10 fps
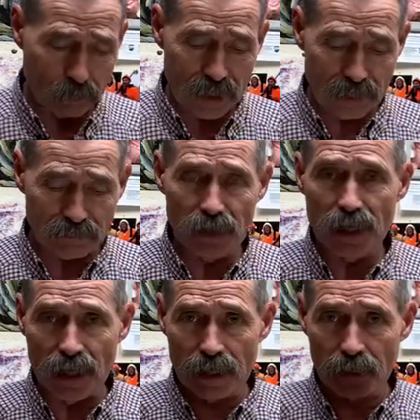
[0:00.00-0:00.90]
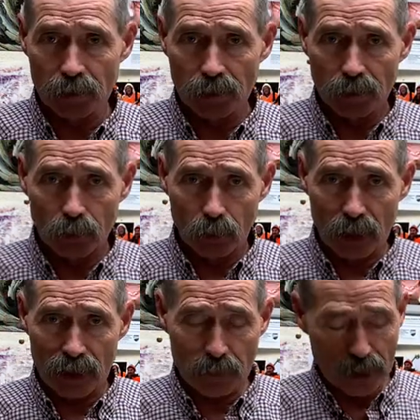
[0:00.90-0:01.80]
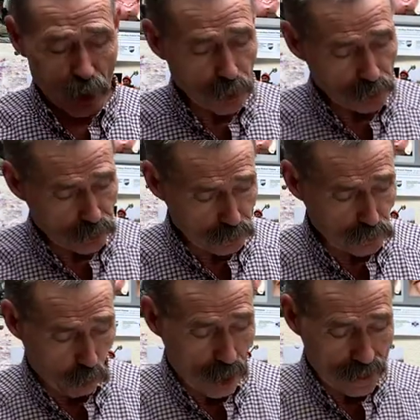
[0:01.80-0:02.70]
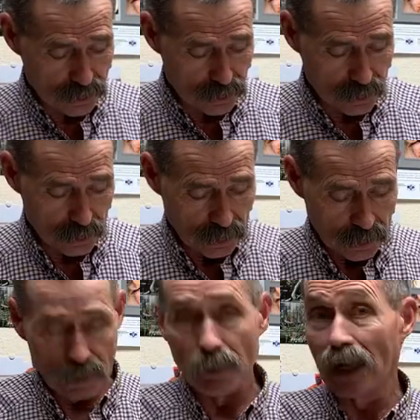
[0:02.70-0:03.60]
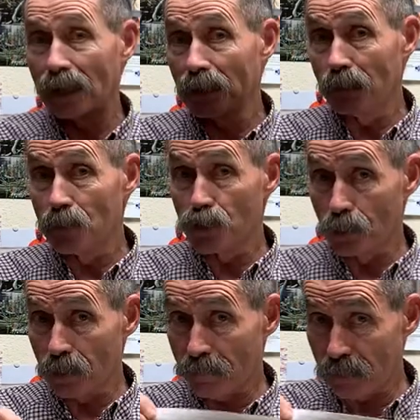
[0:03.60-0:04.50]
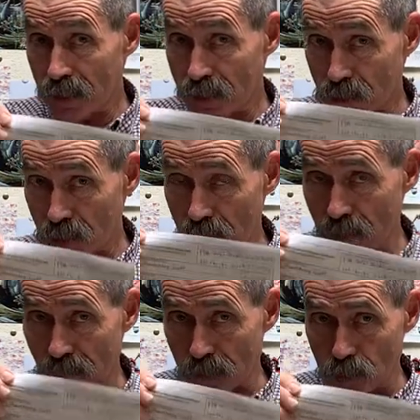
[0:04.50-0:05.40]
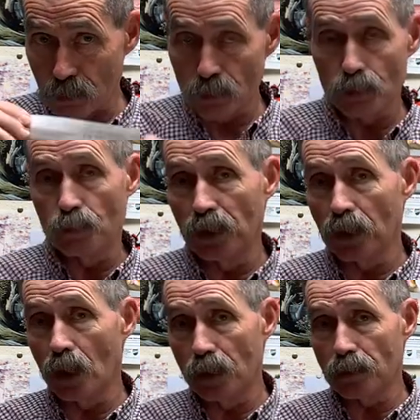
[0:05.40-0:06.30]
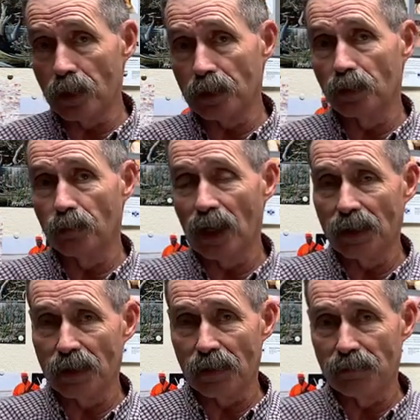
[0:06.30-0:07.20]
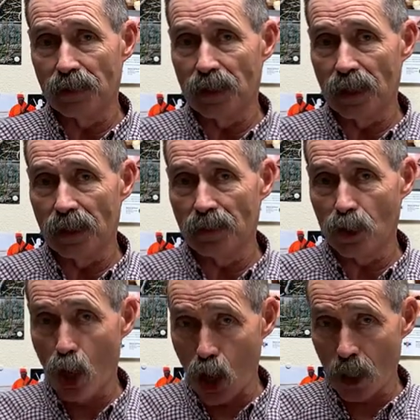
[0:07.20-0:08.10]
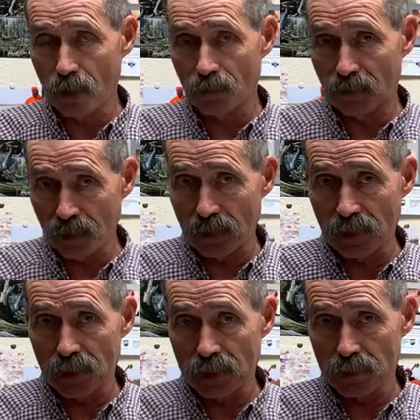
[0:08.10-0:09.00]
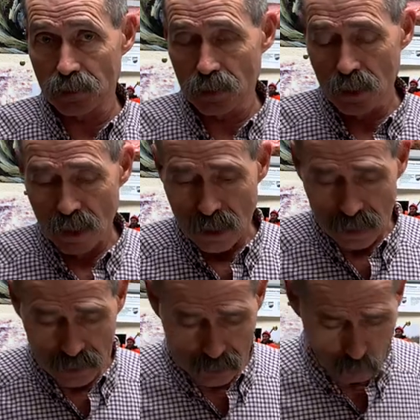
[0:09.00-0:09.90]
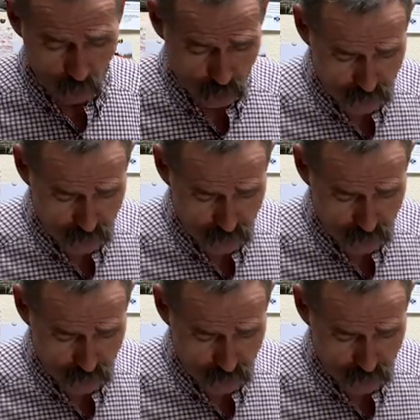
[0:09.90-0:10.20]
the FDA where I've been audited twice by the Missouri Feed and Seed Division, who's been contracted by the FDA to audit veterinarians. In other words,